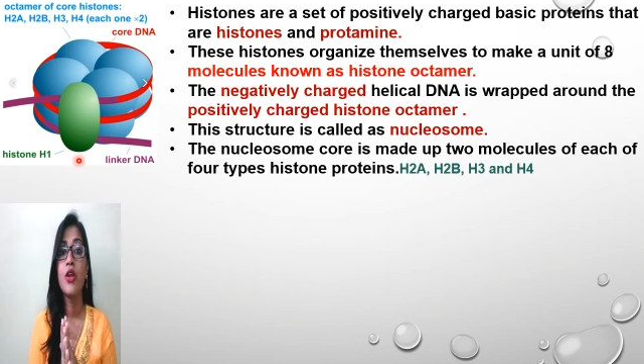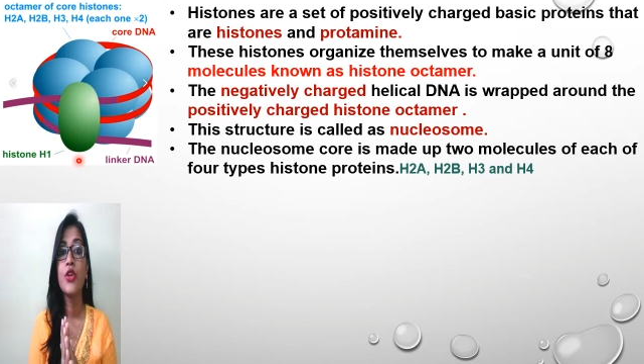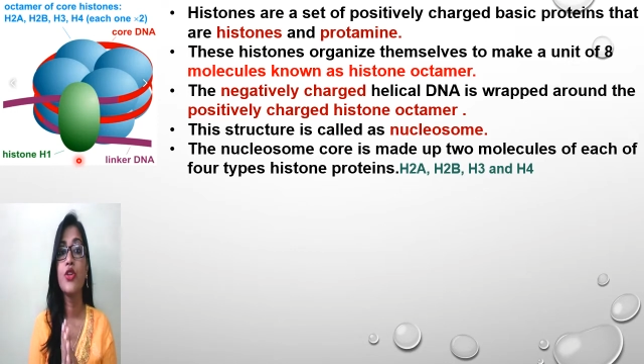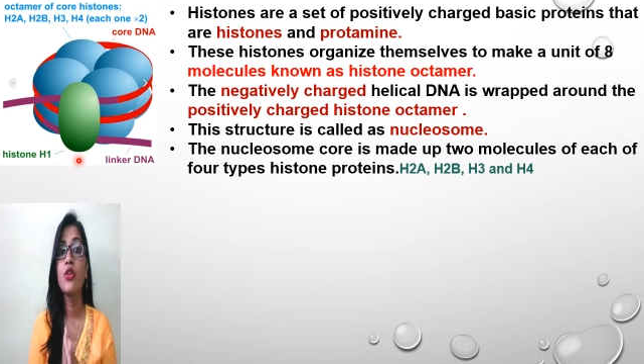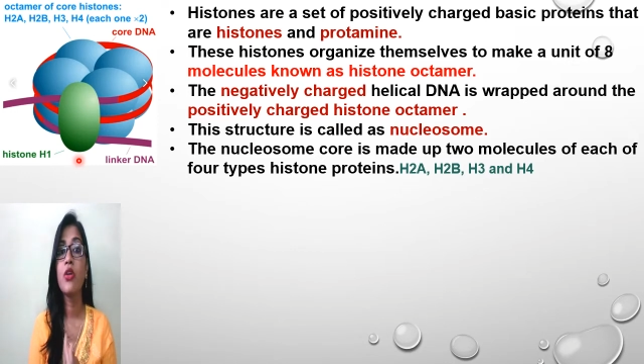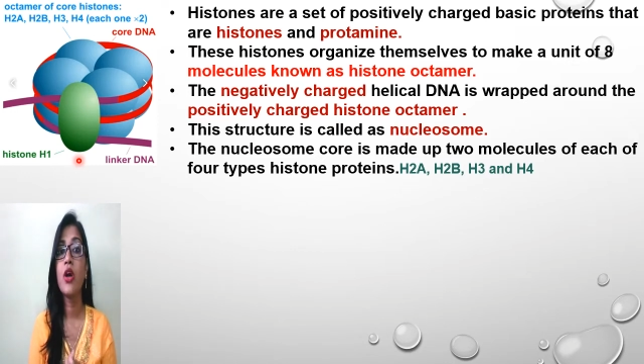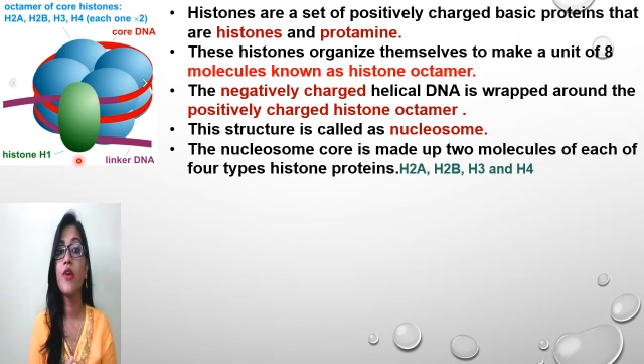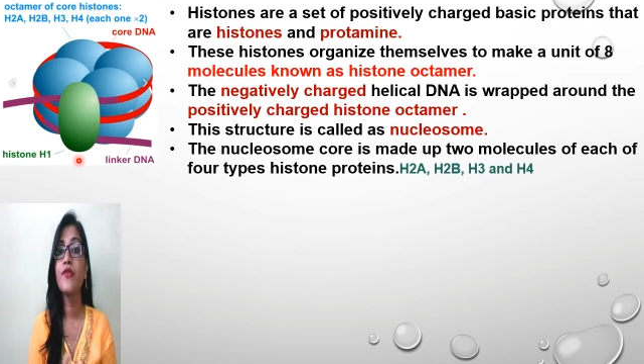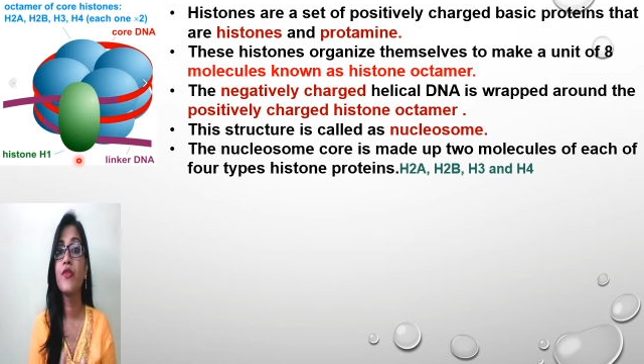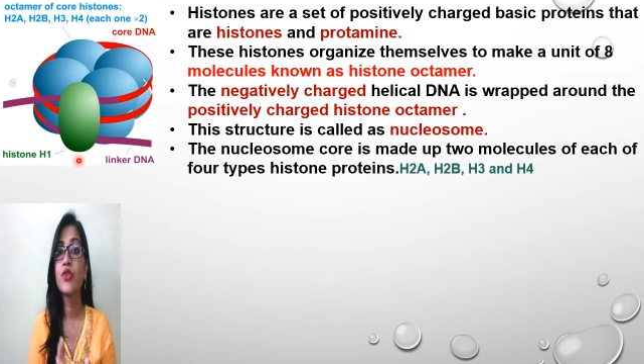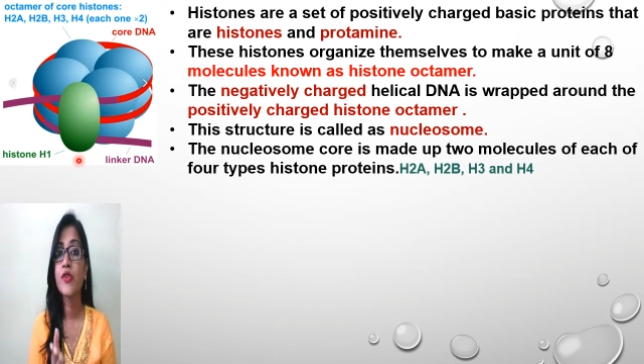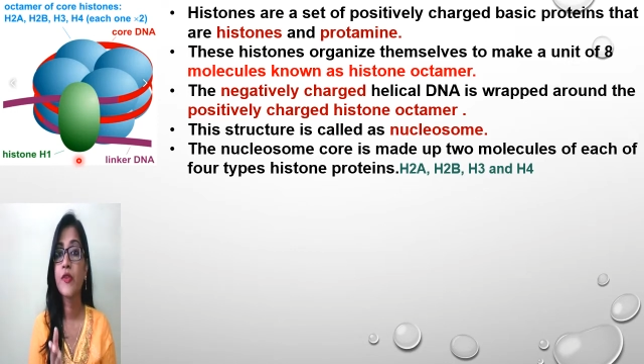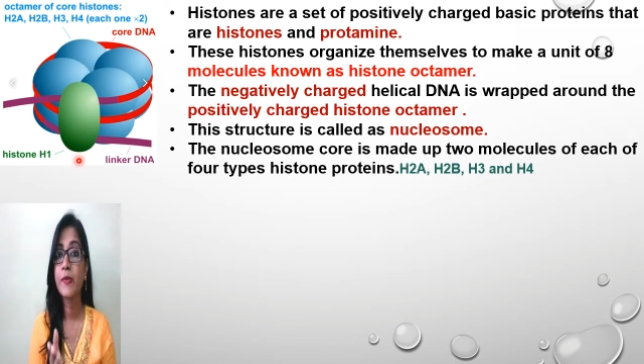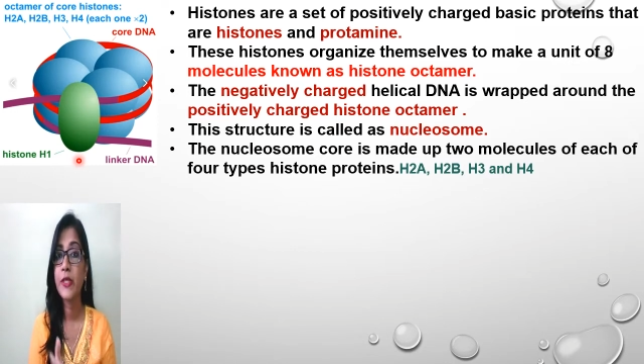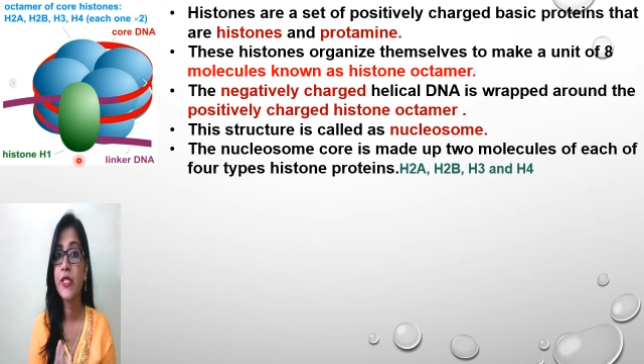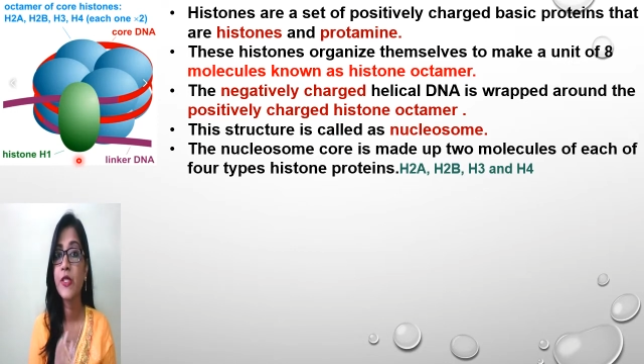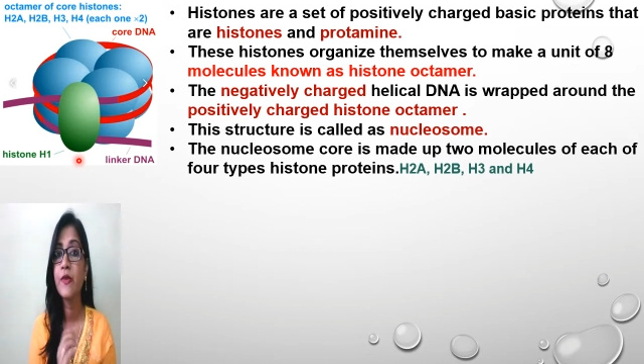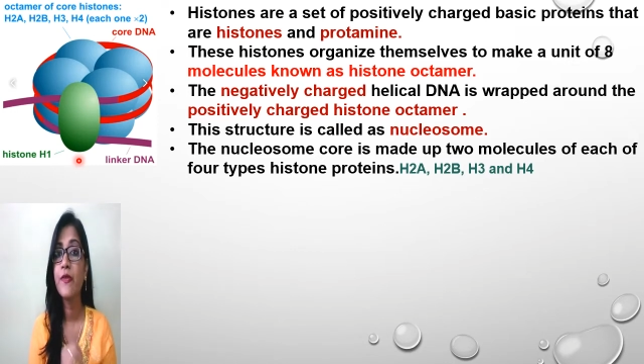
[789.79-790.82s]
You have to
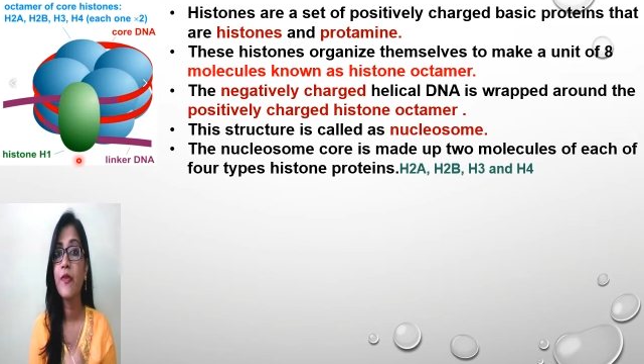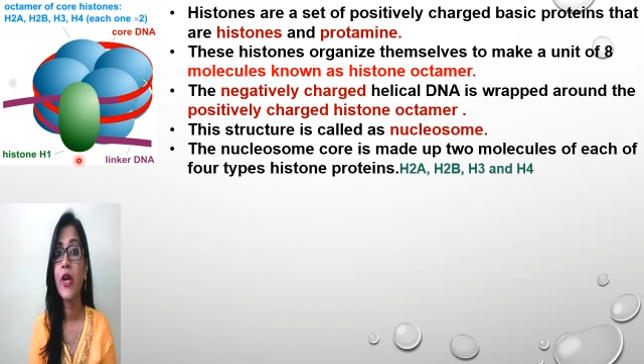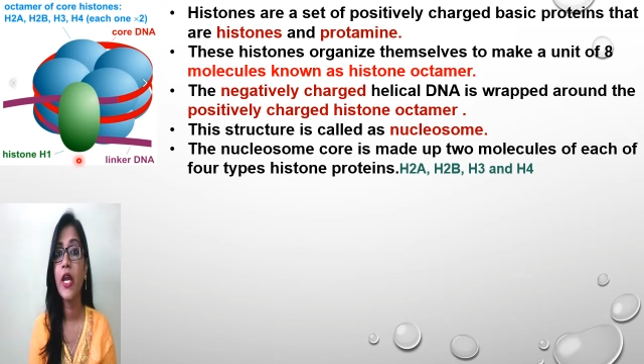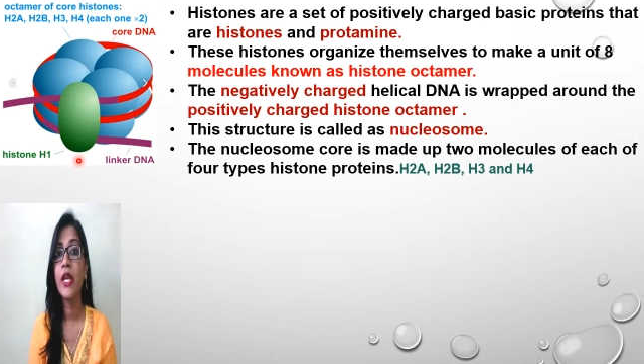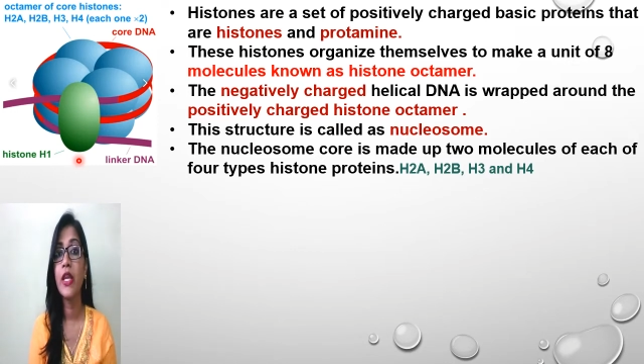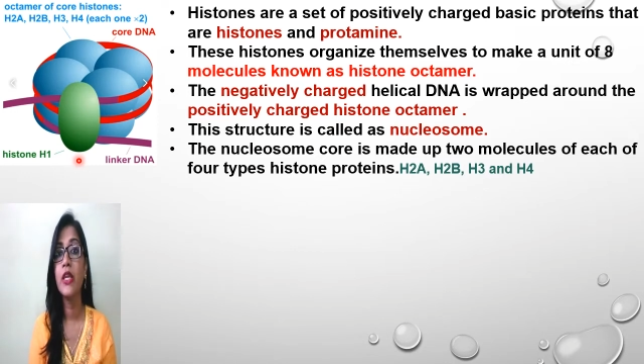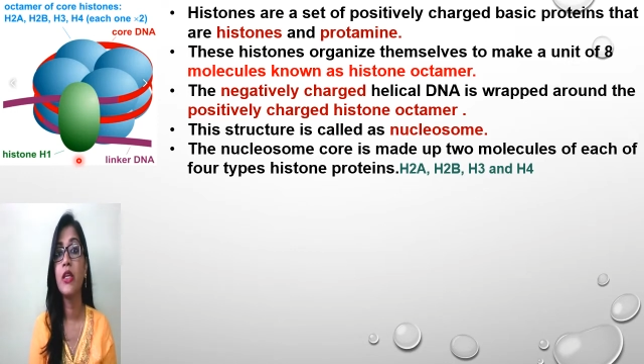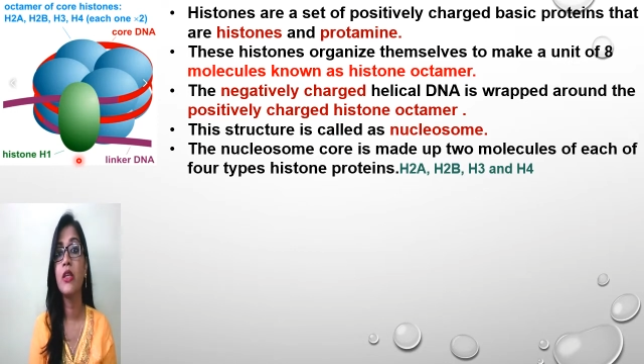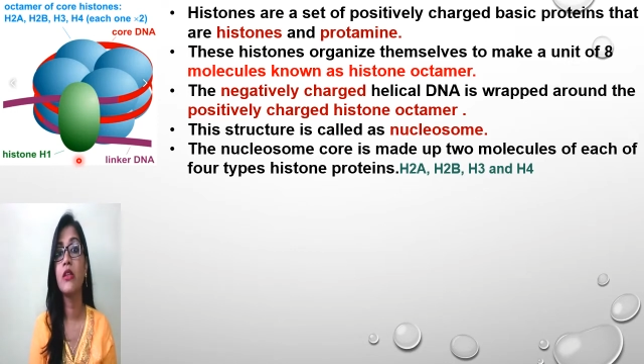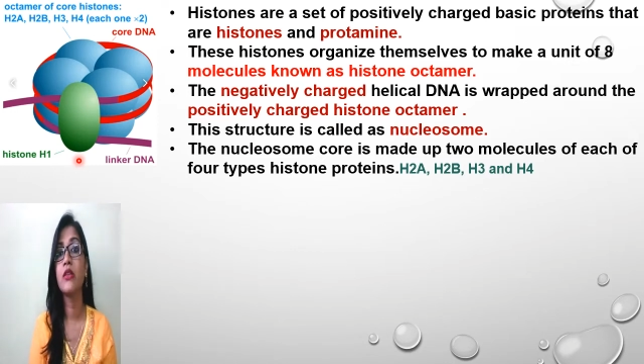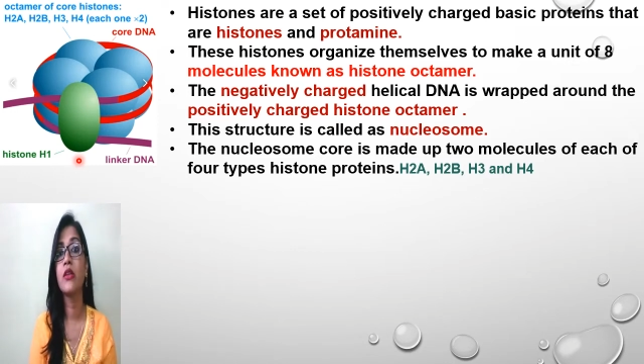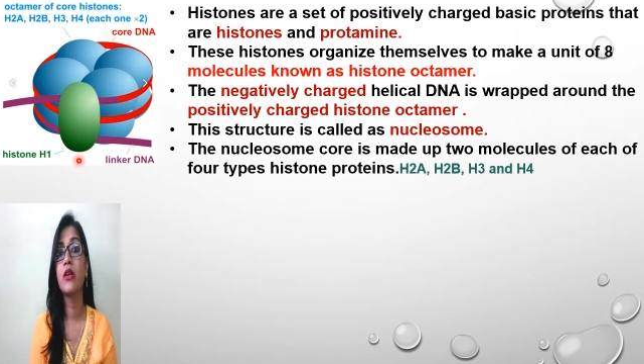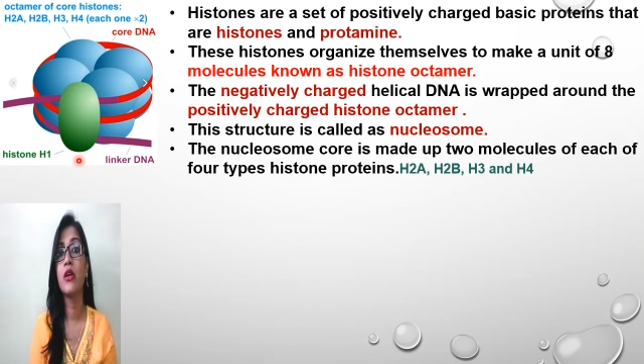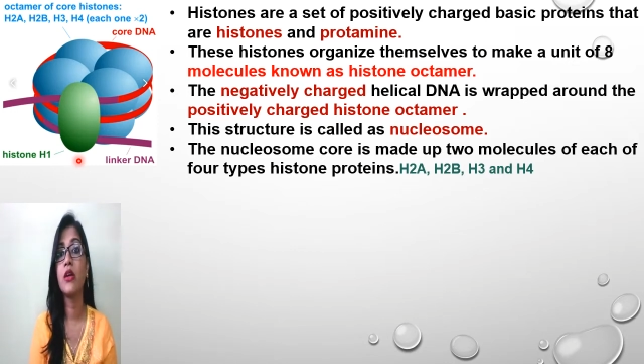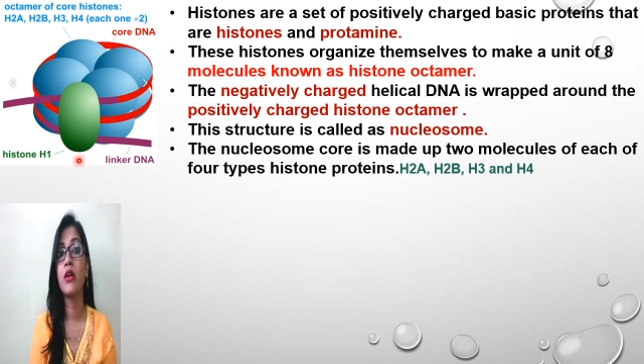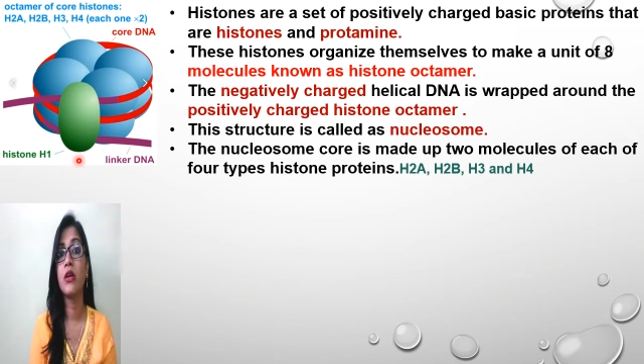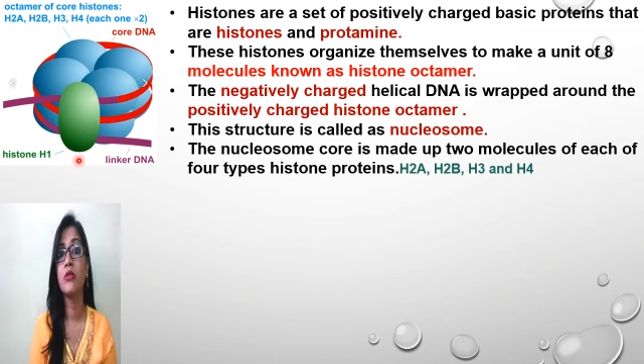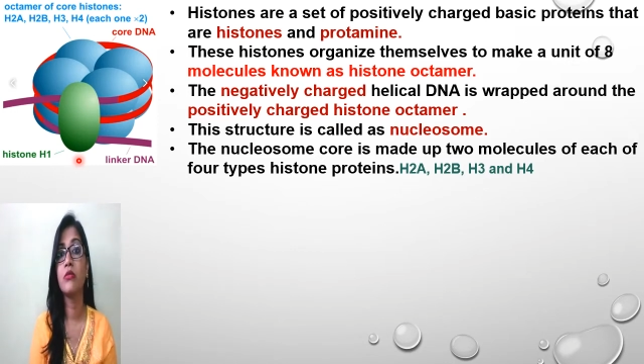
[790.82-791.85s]
specify
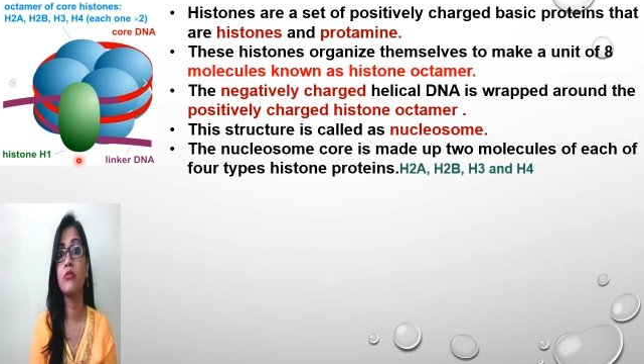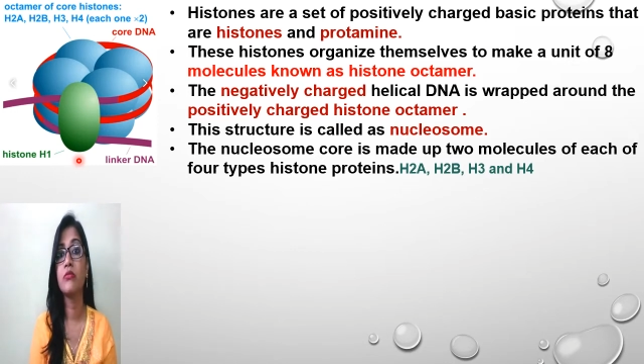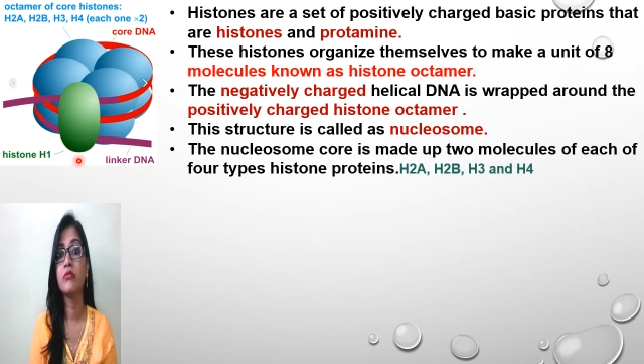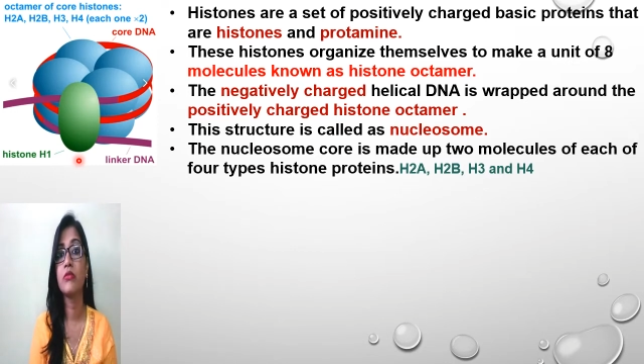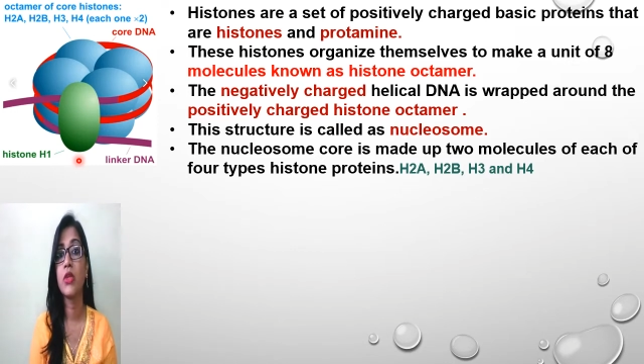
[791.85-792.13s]
the